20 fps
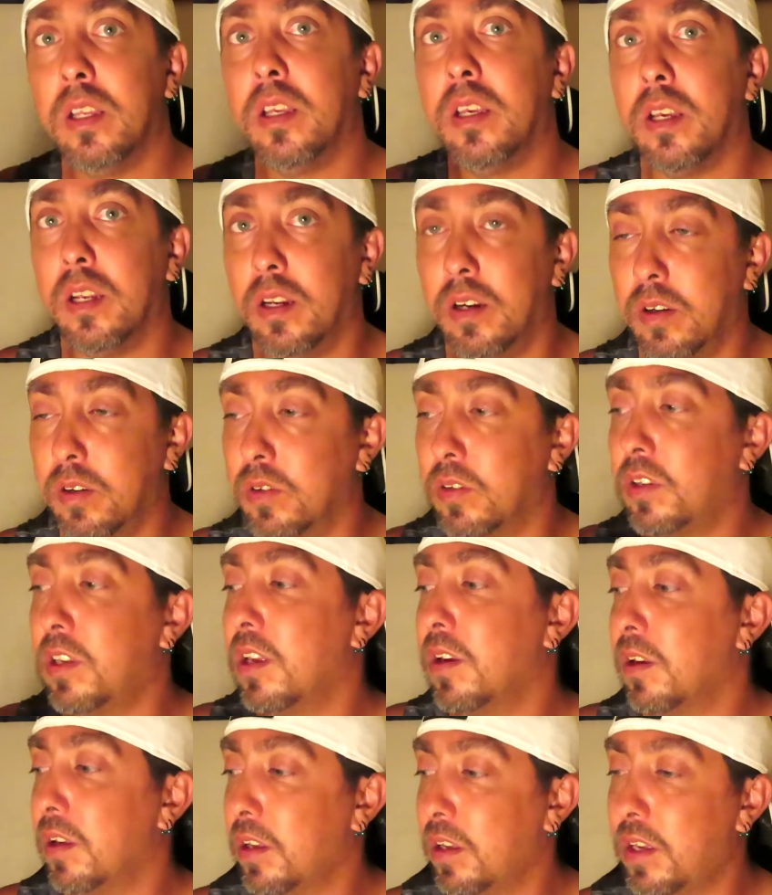you know
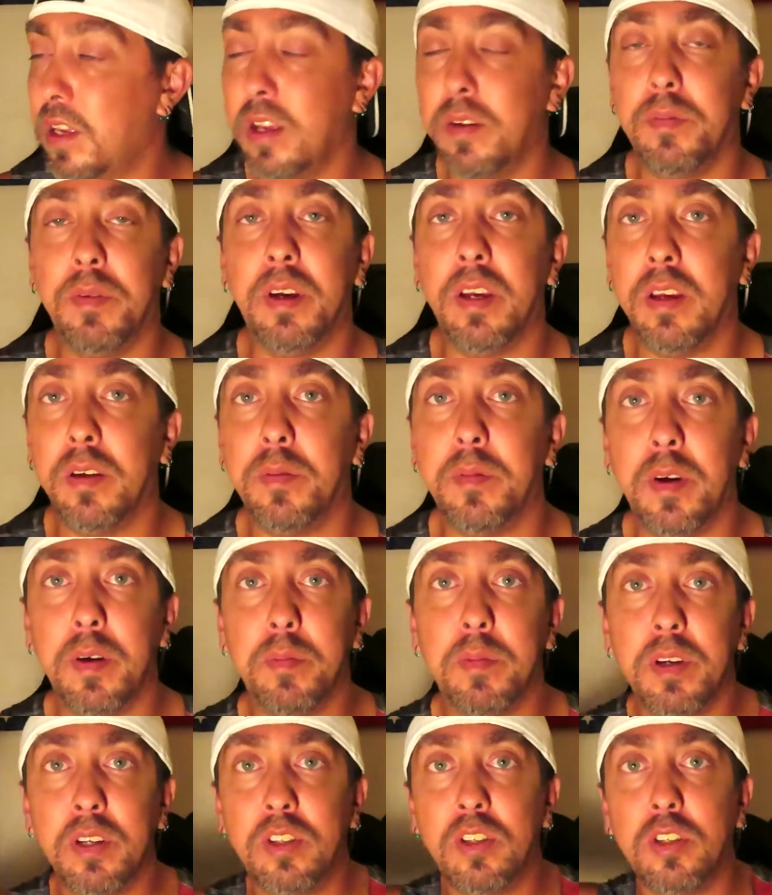get get my my
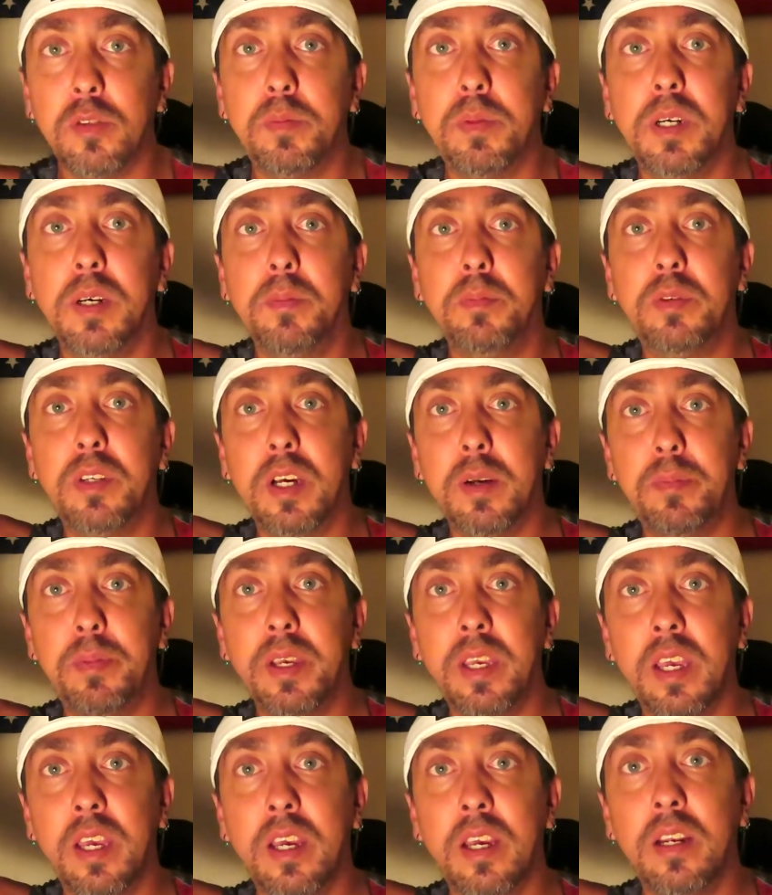muscles pumped up
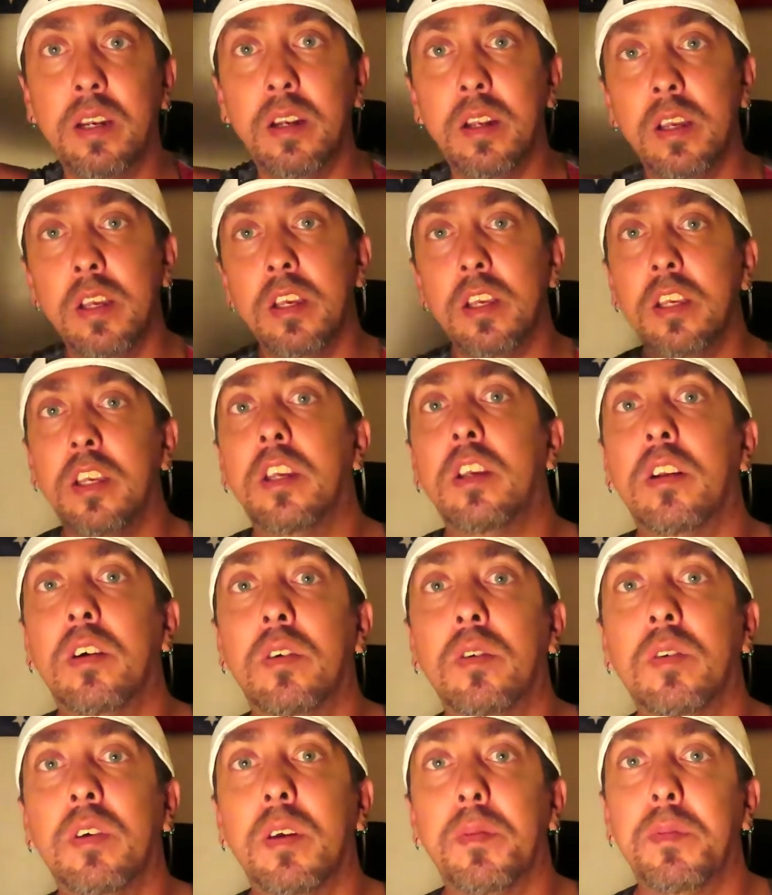again you
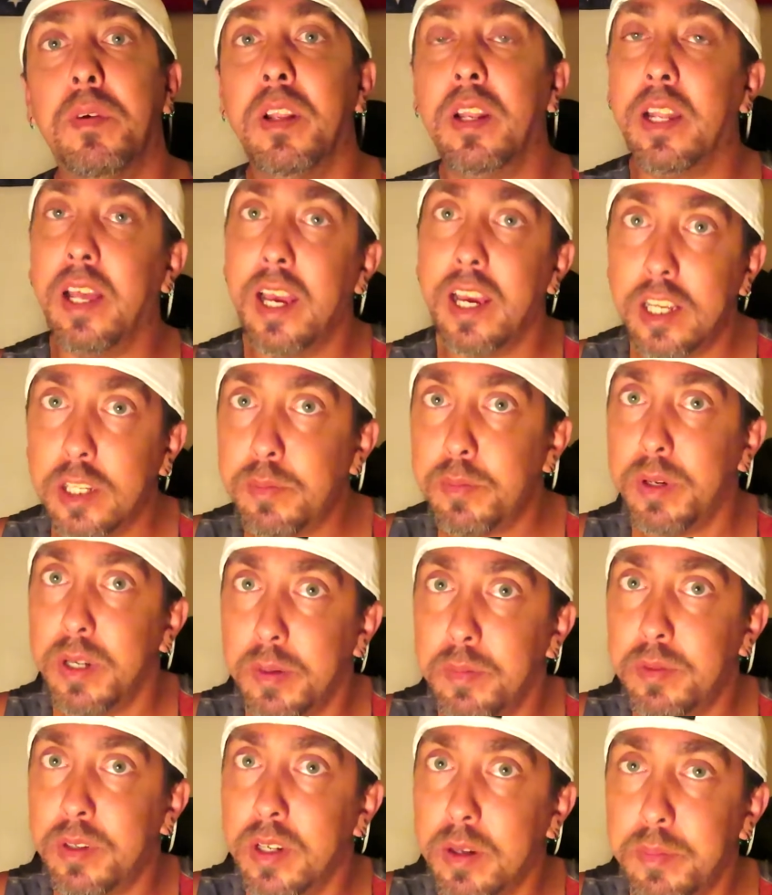know get my legs
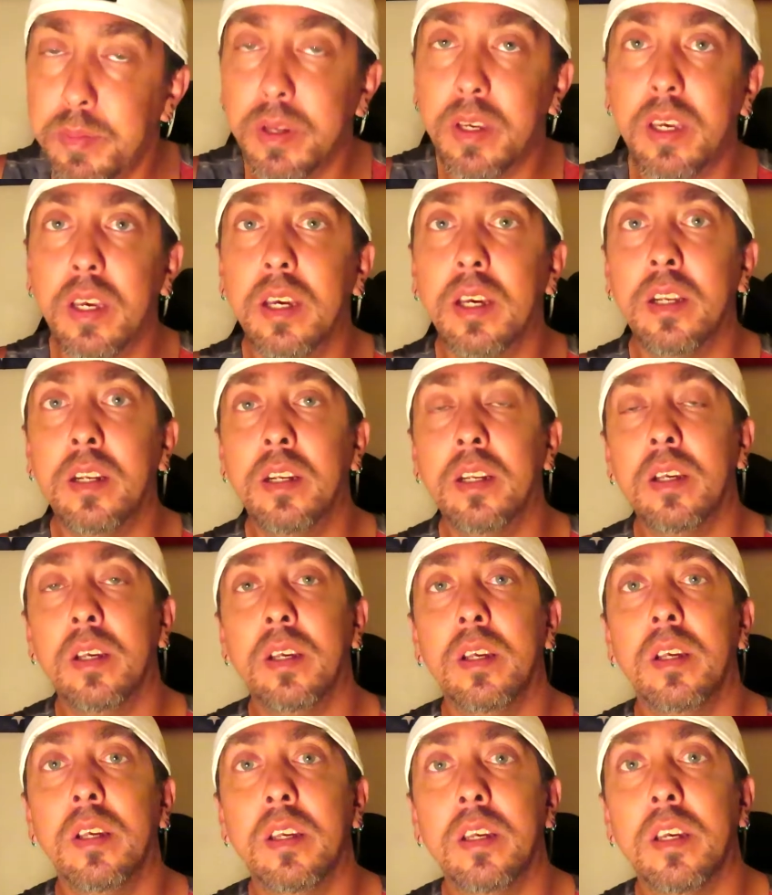pumped up again
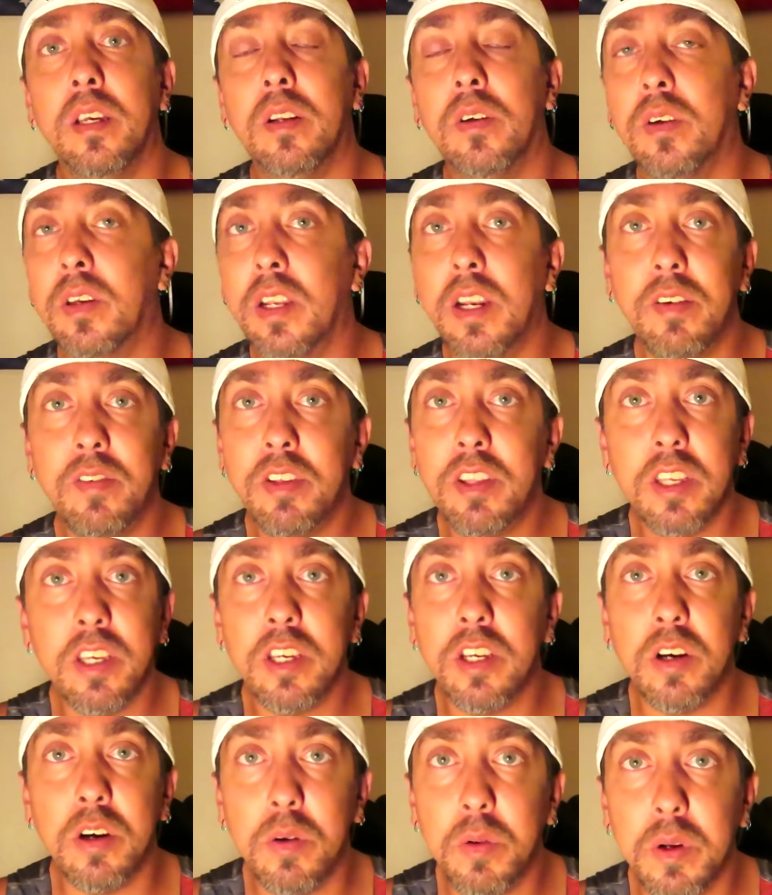you know get
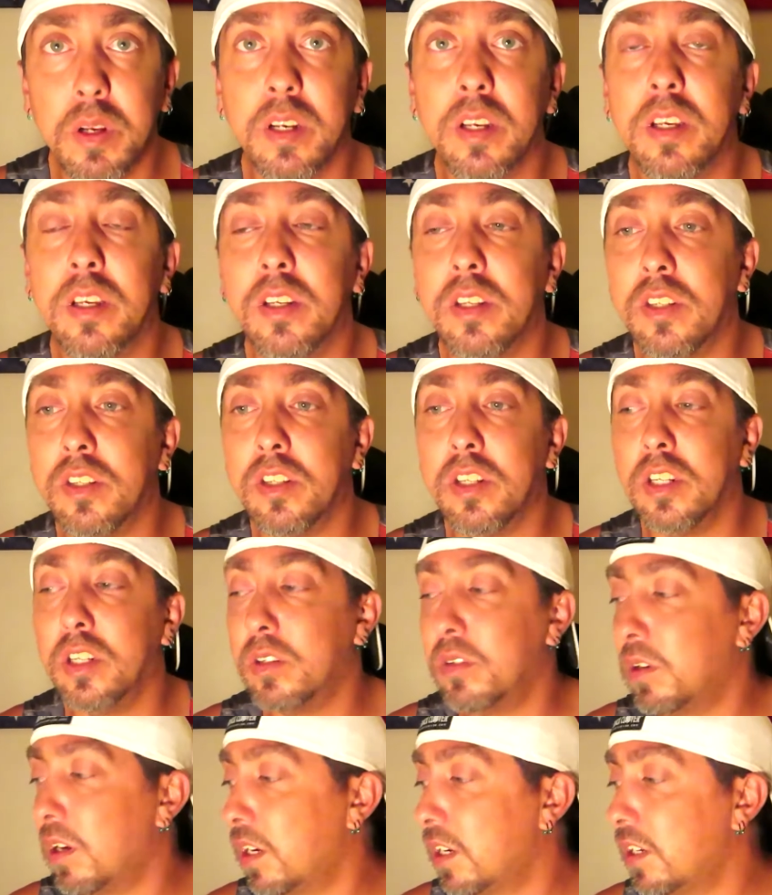everything going because you
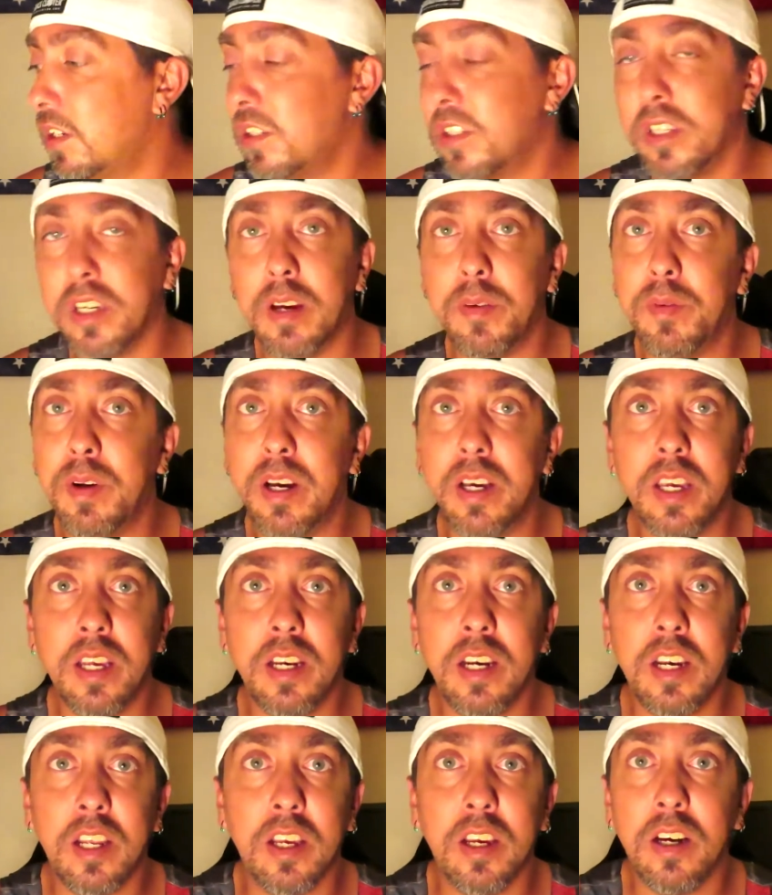know honestly I'm not
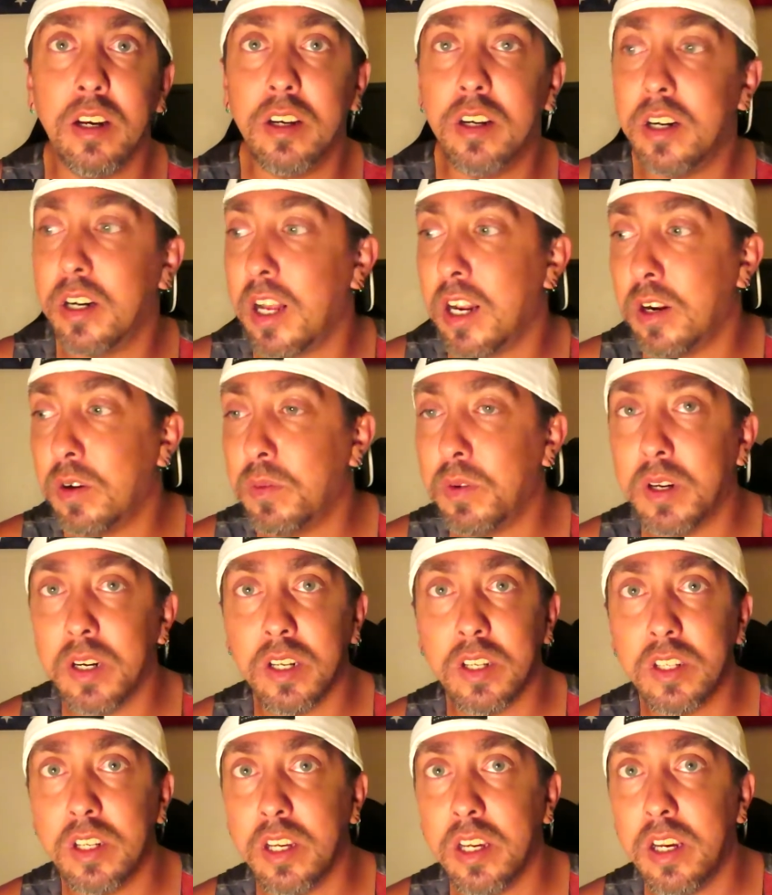getting any younger and I don't
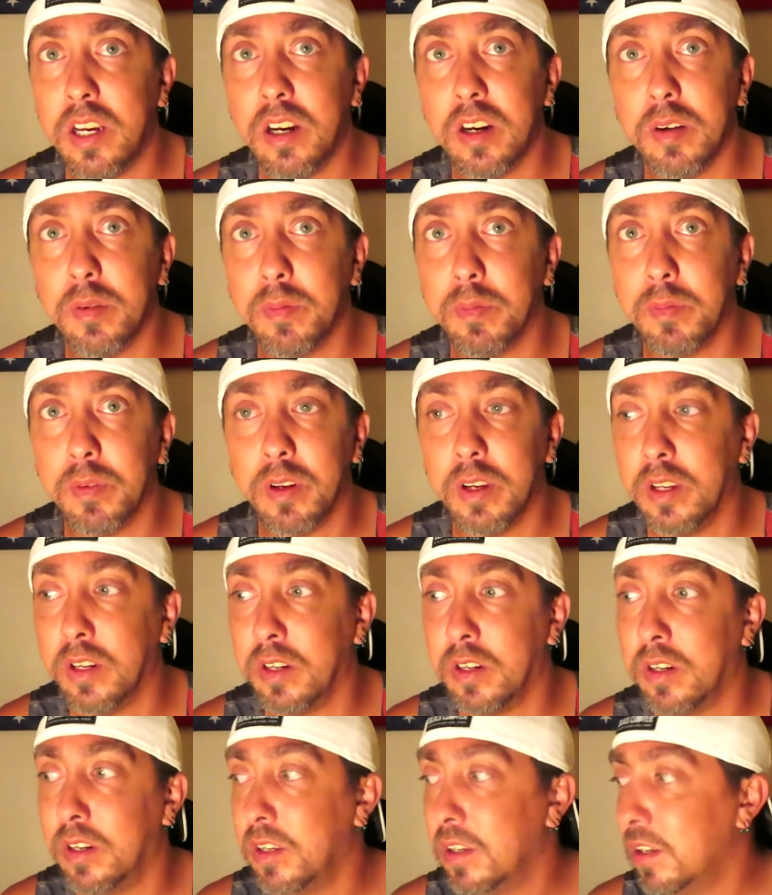want to sit here and,
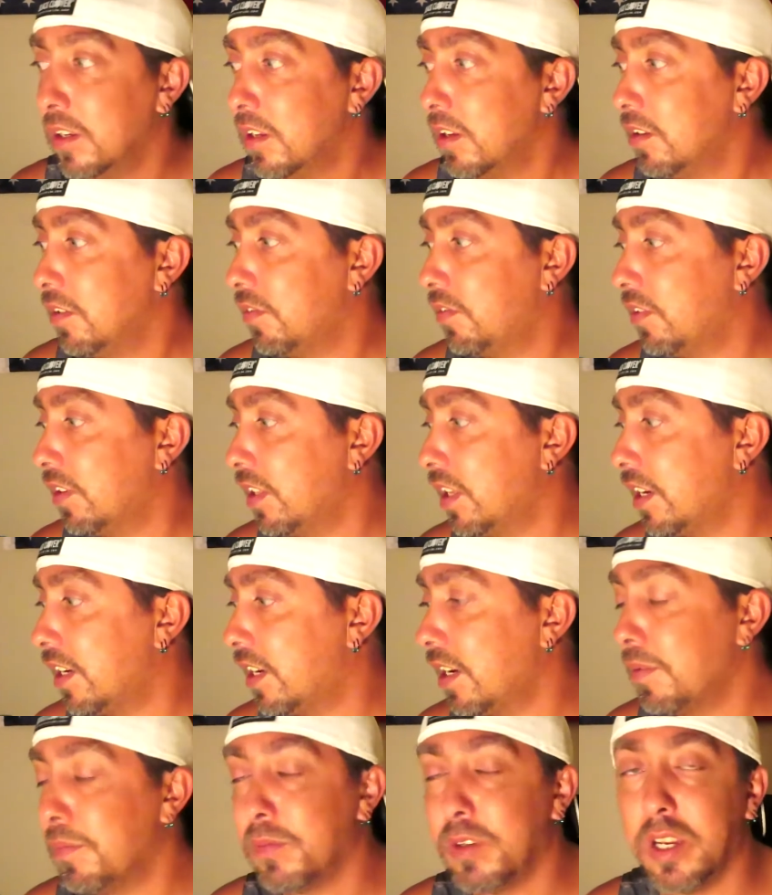and feel like
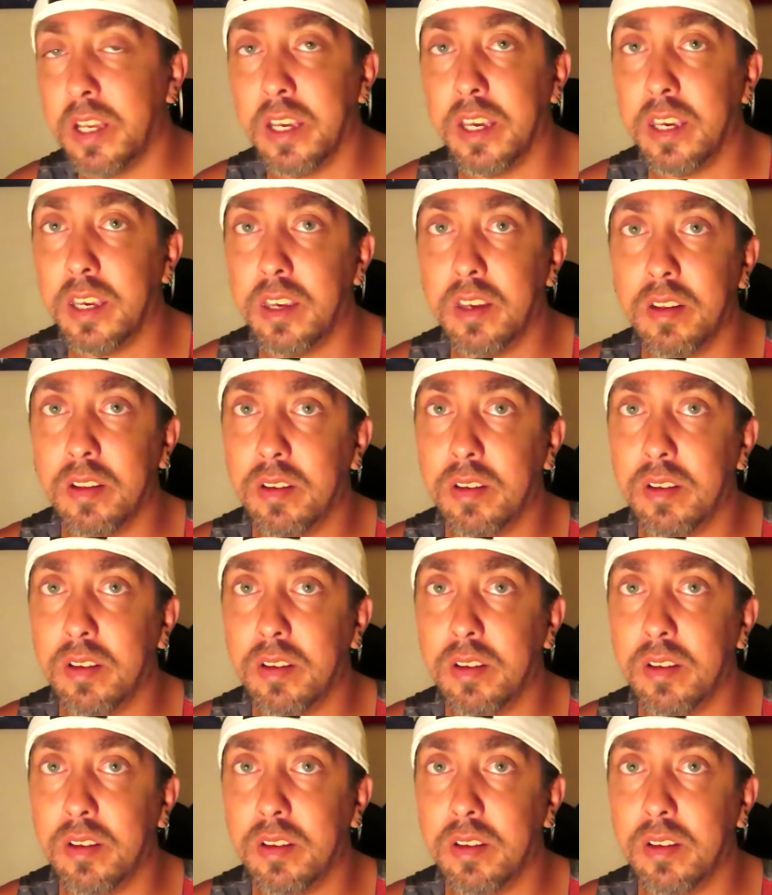I'm like